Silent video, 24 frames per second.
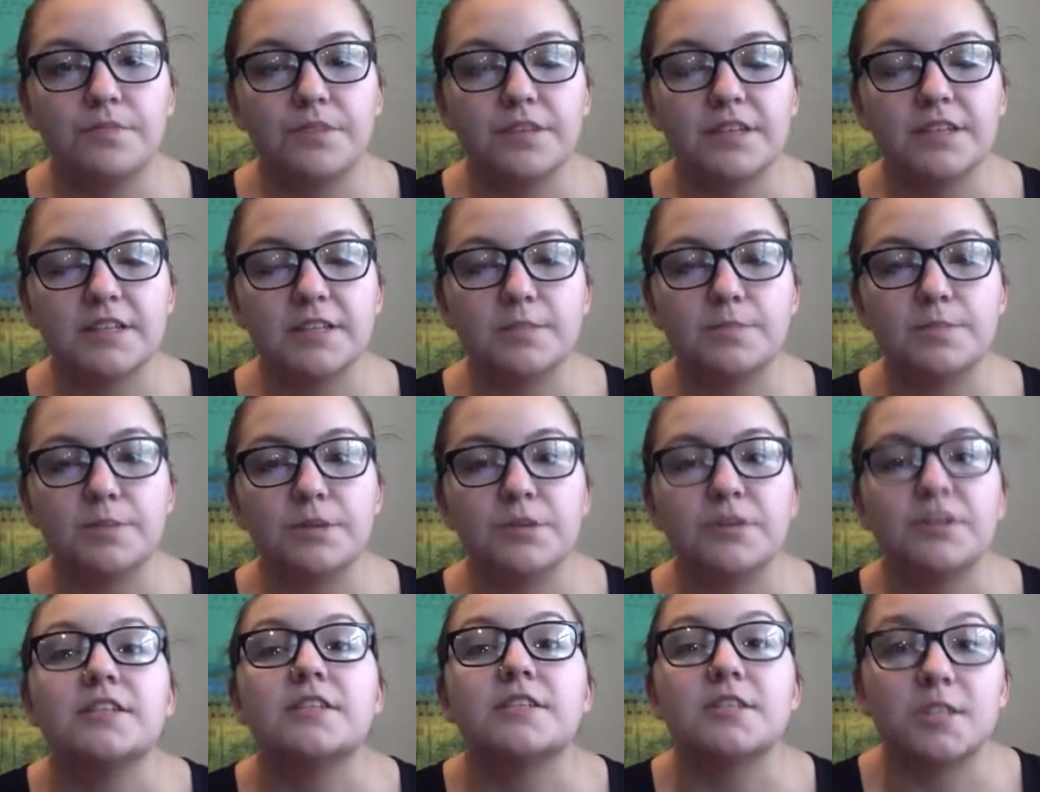is
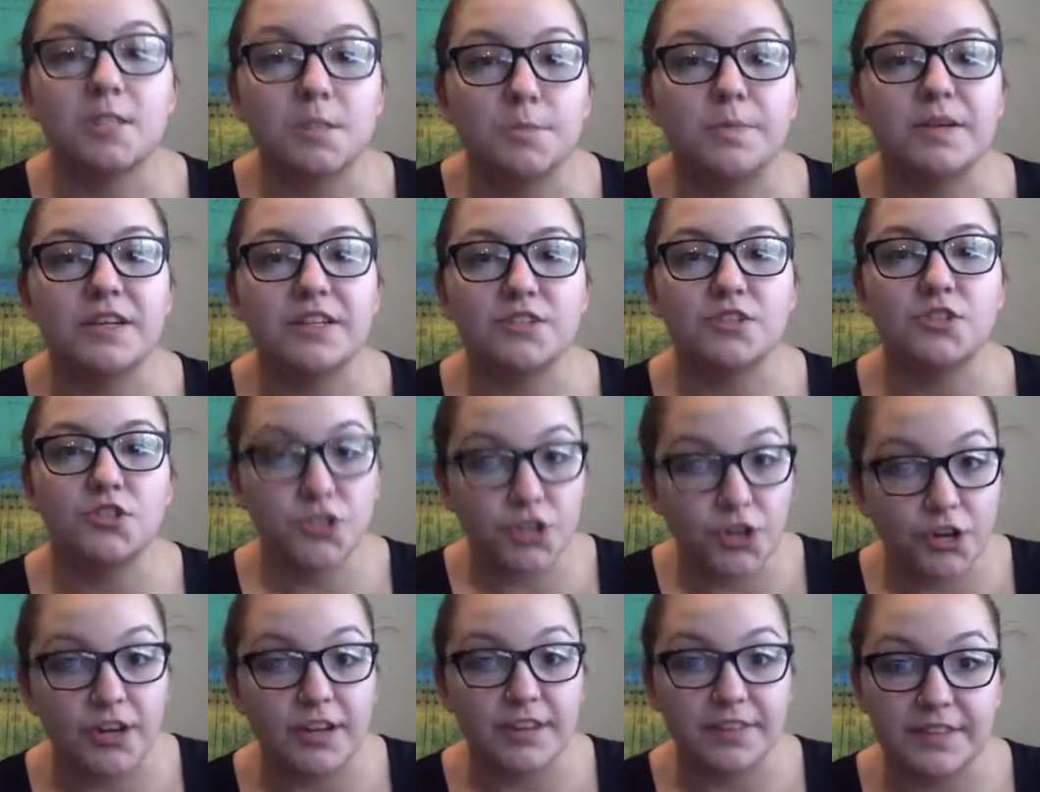building suspense
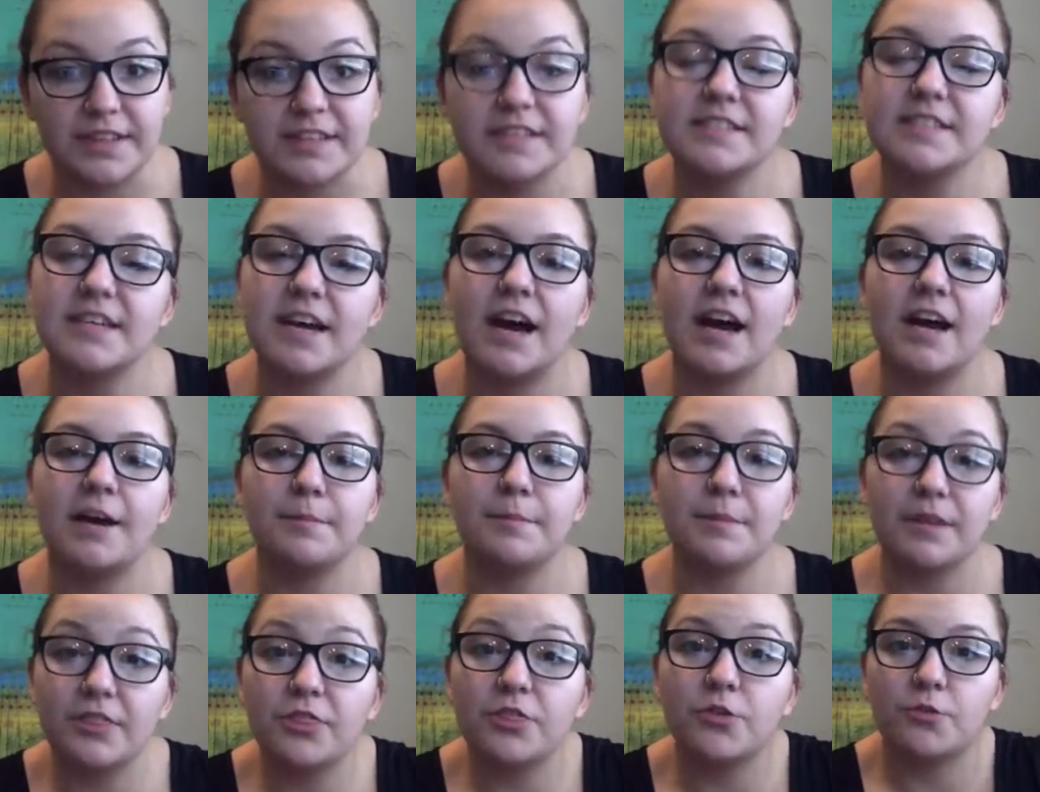during this
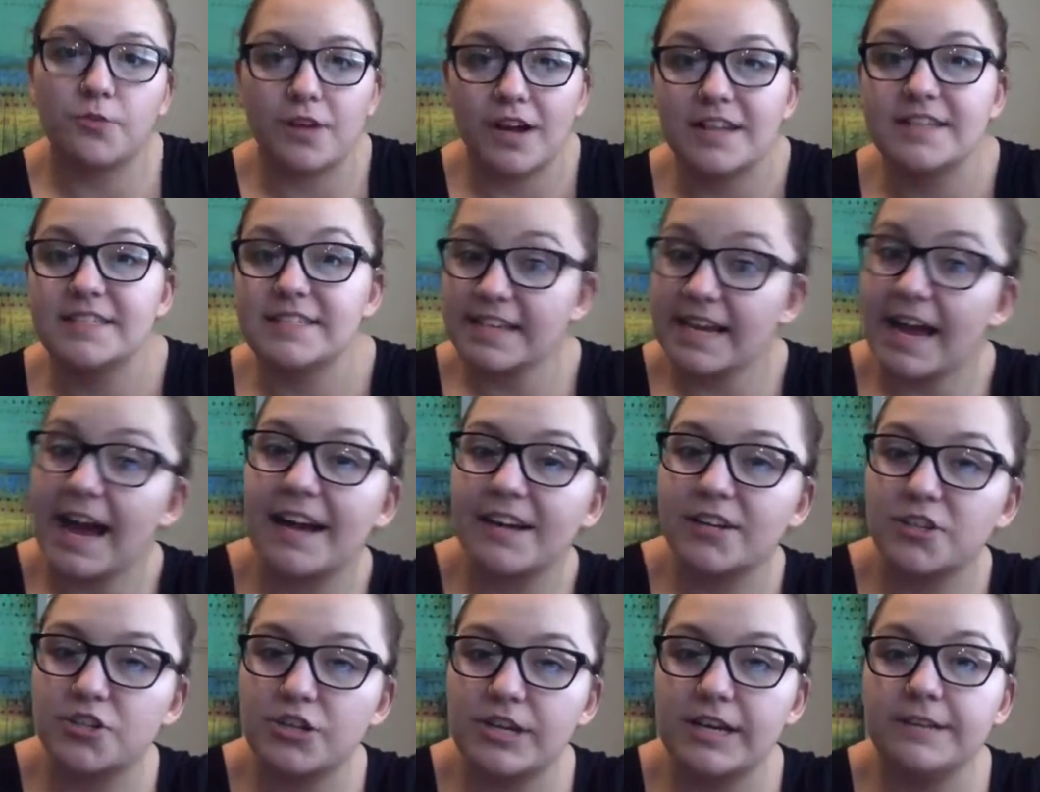time in the rising
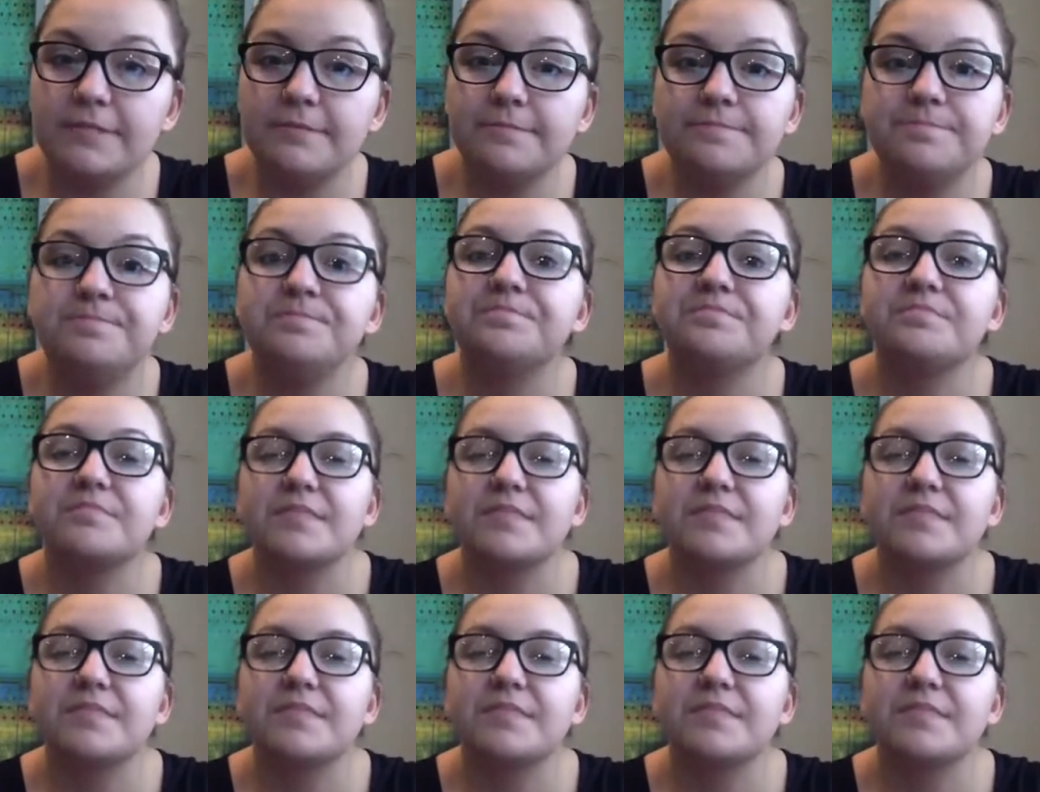action.